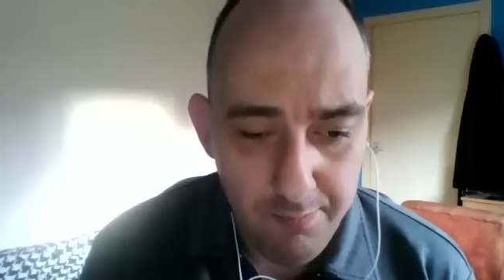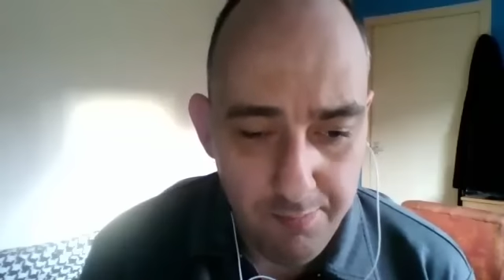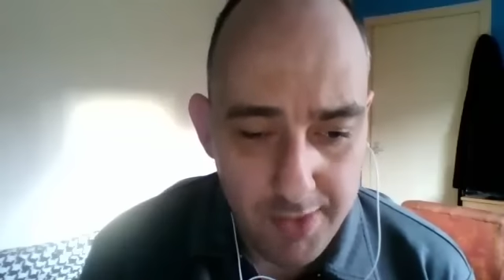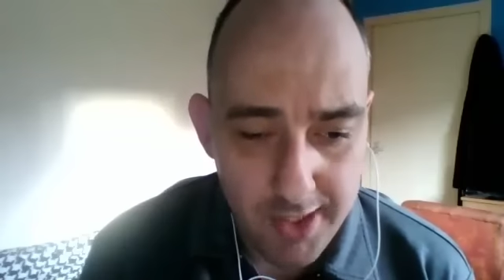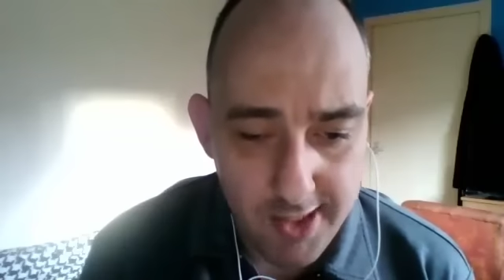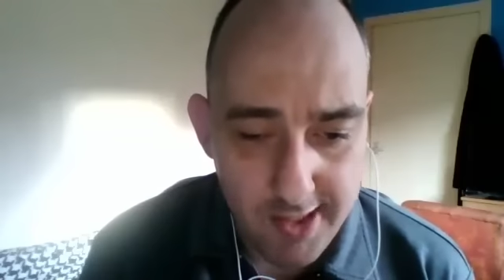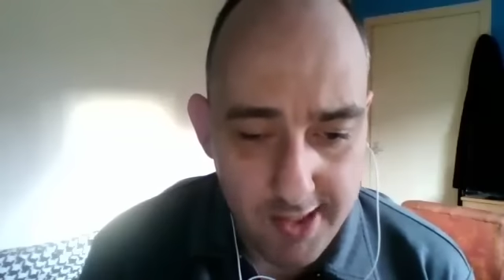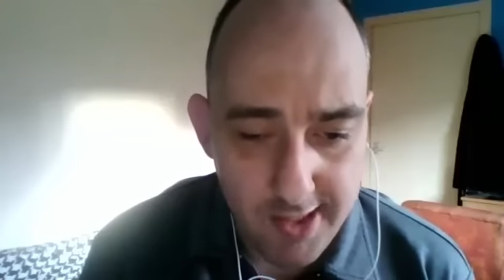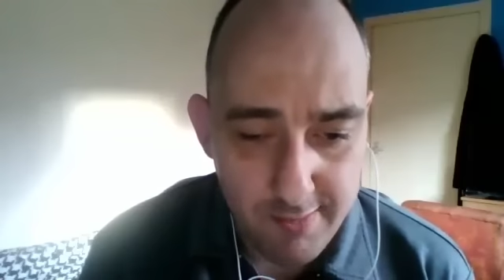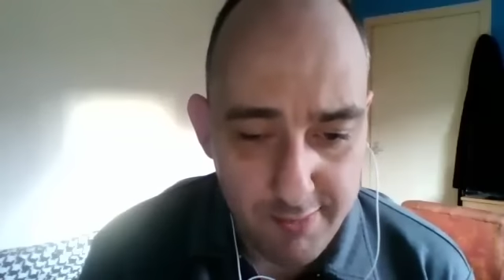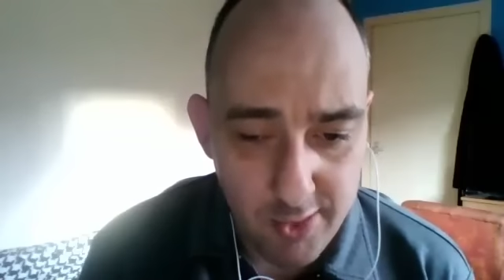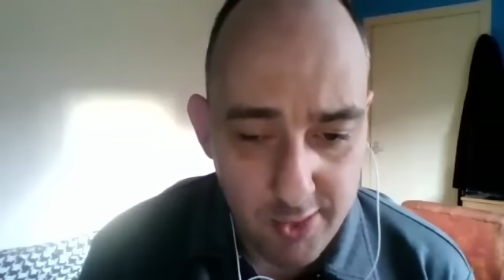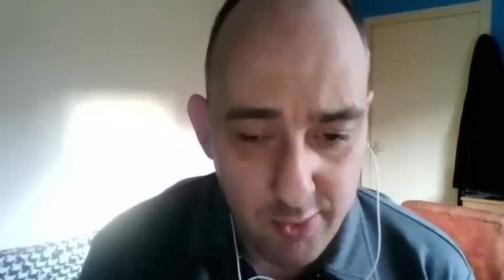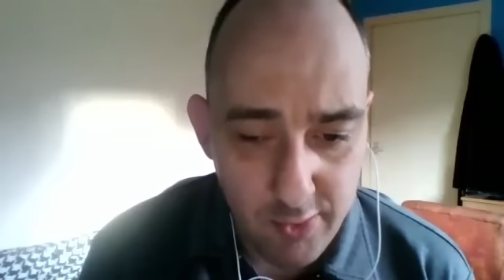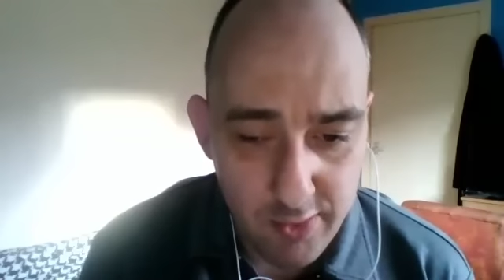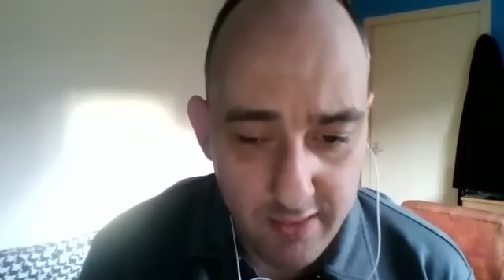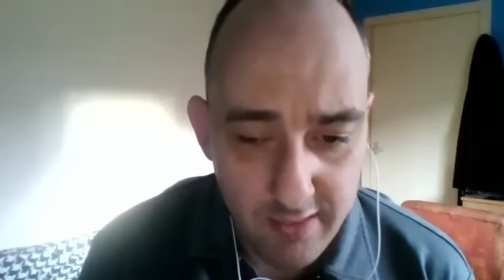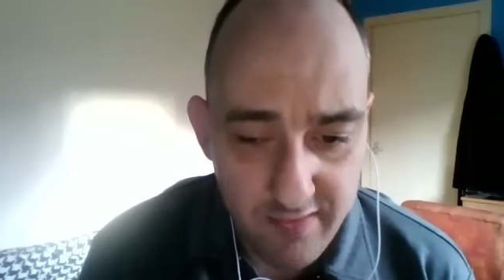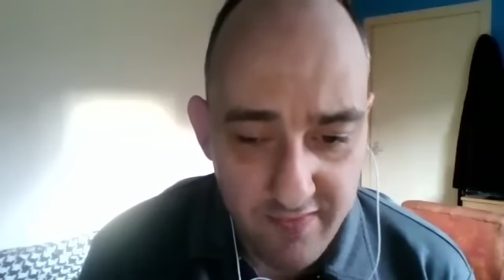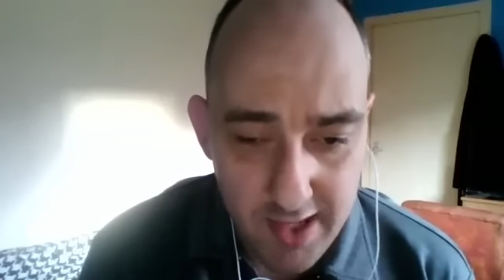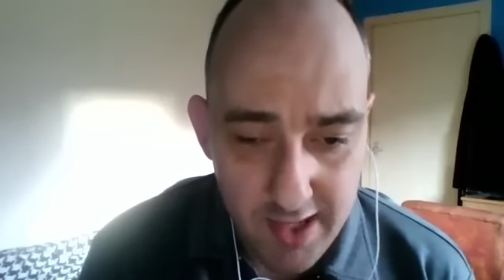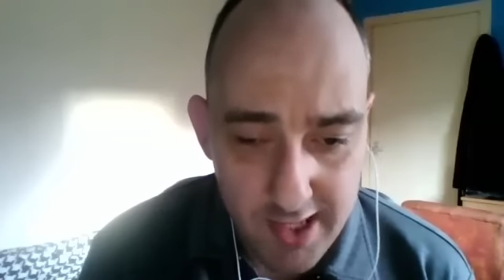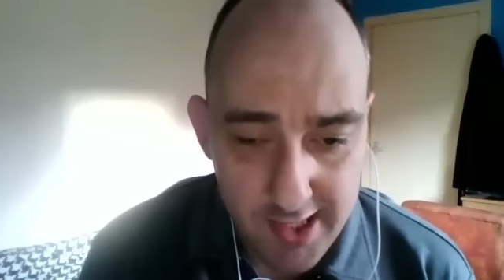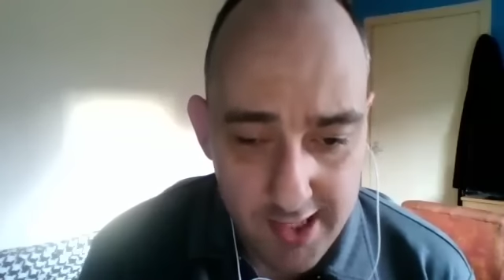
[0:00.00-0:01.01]
had subsequently
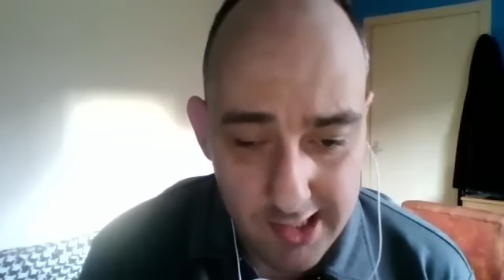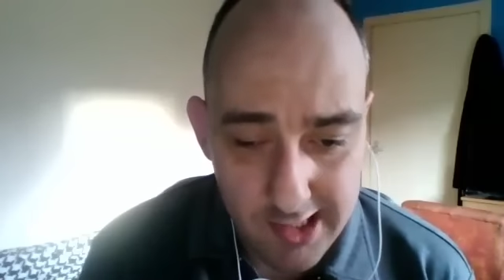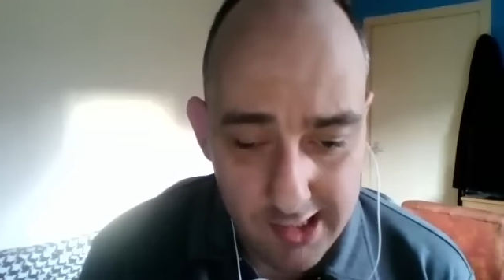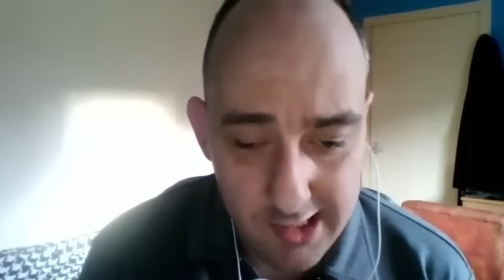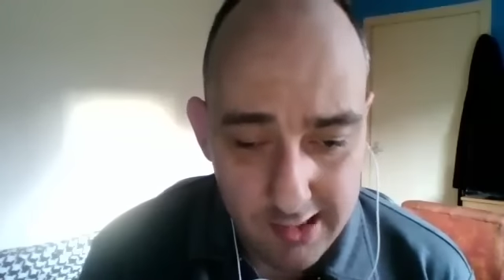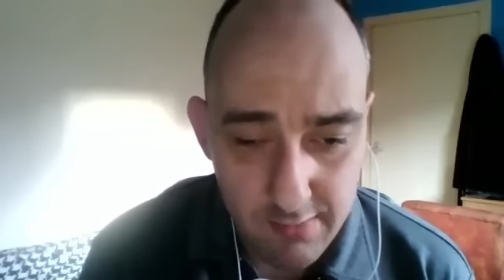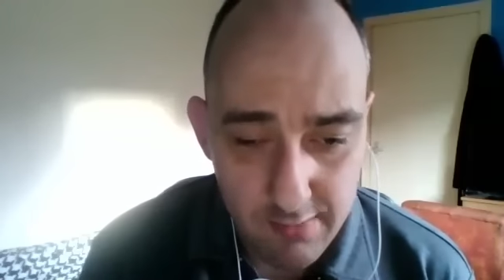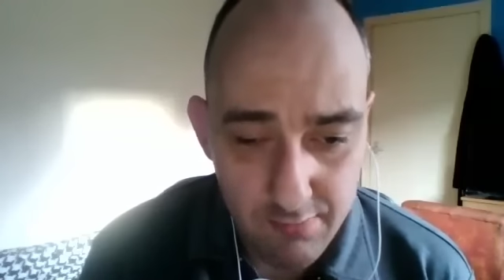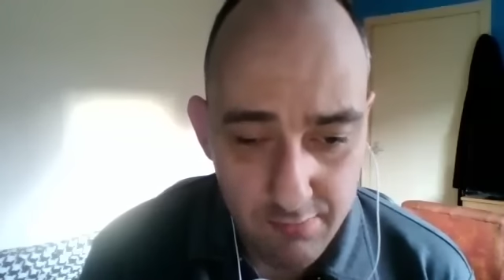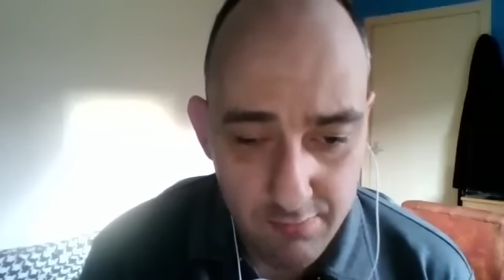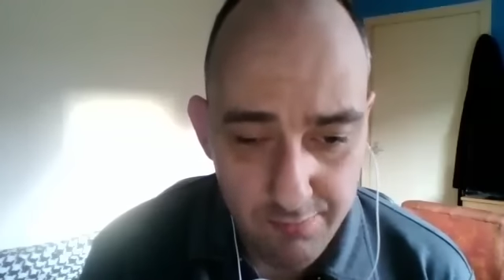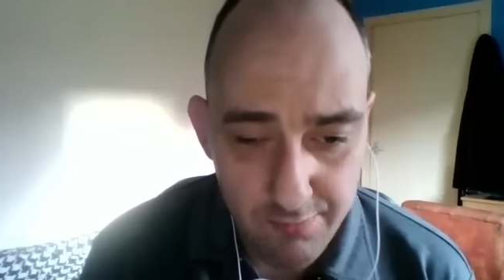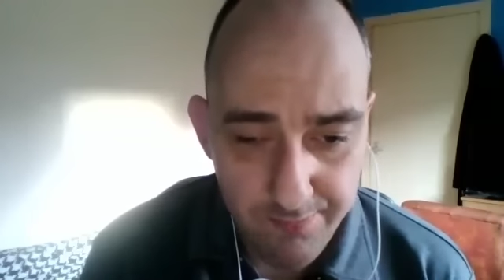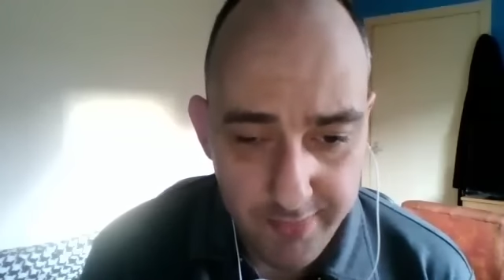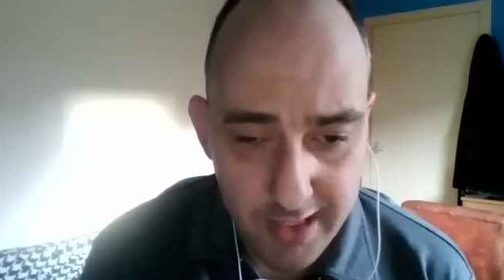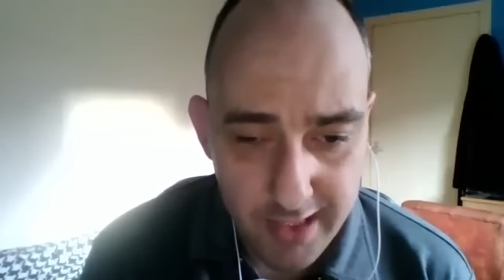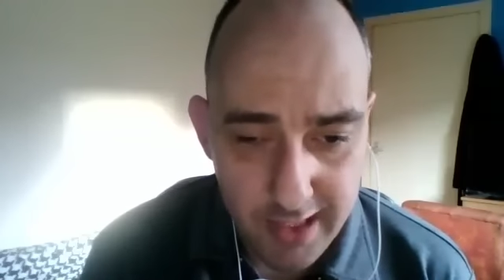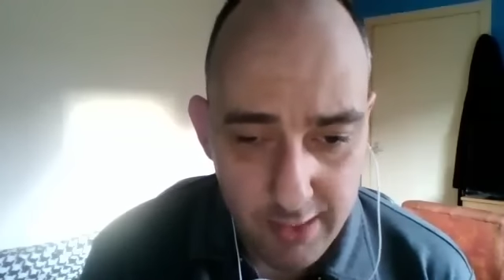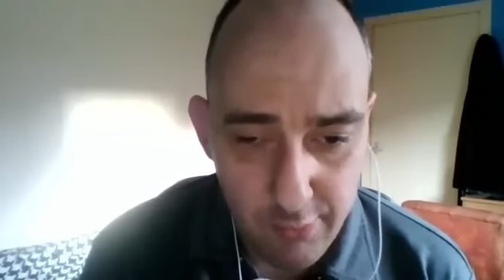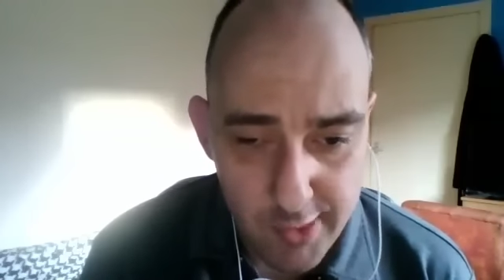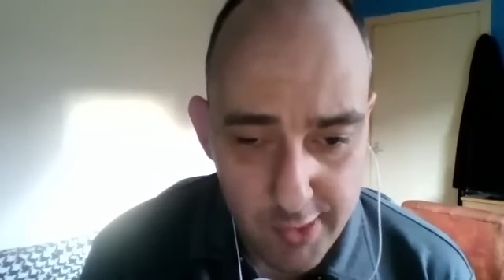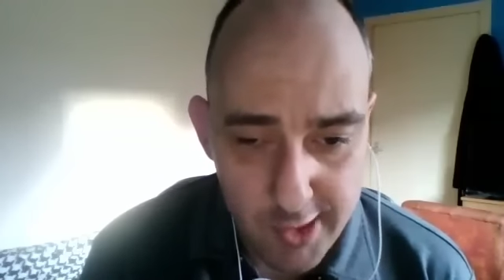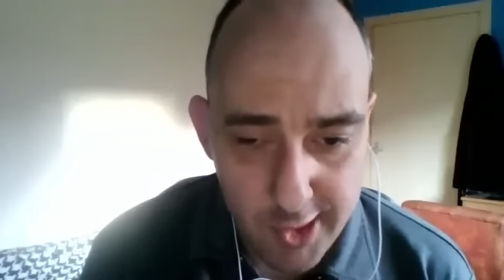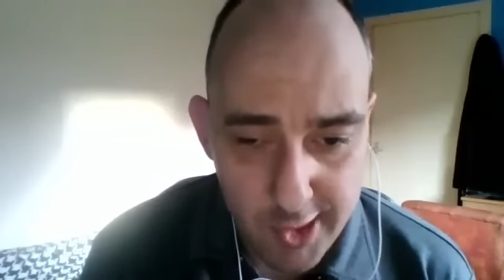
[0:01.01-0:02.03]
vanished.
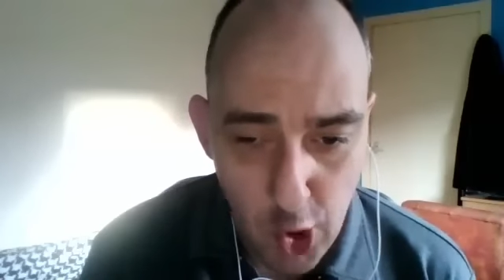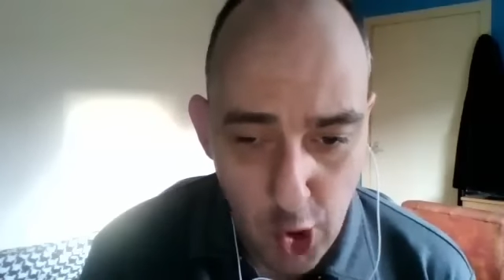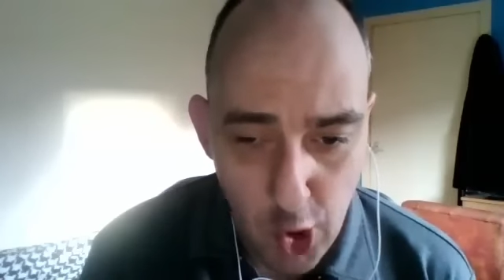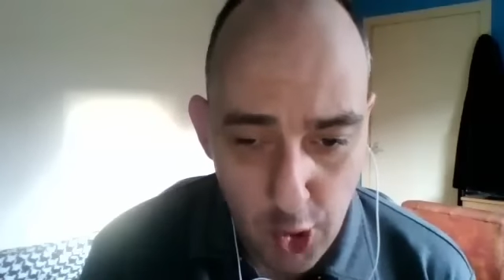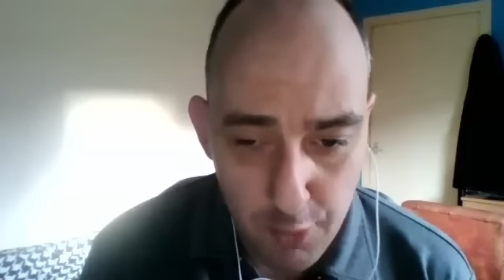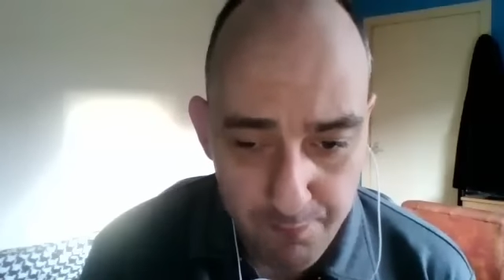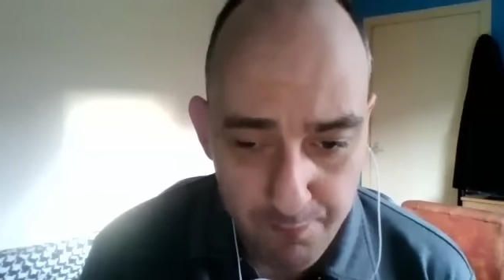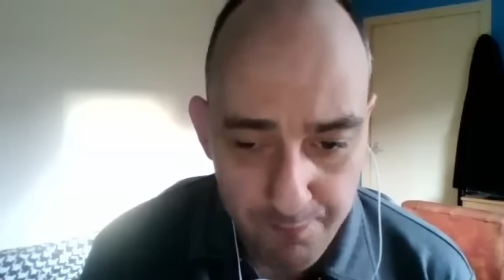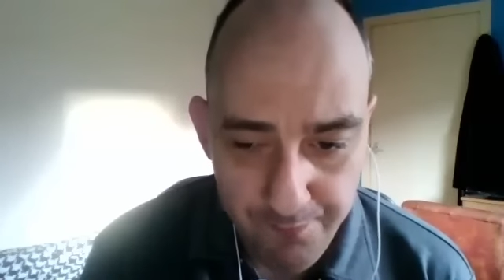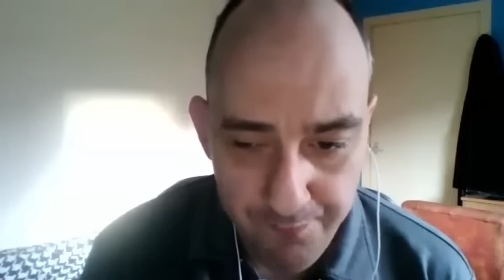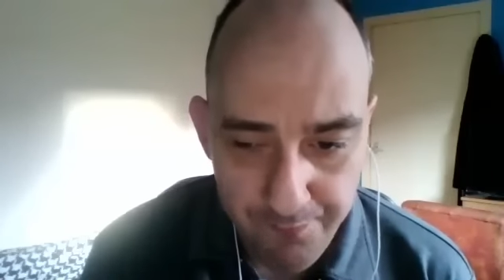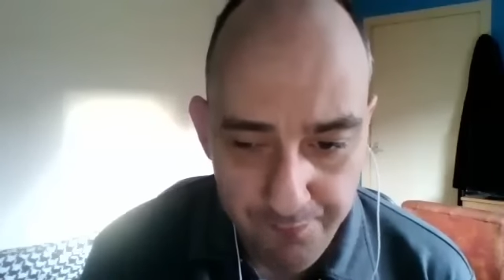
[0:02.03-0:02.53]
It was gone.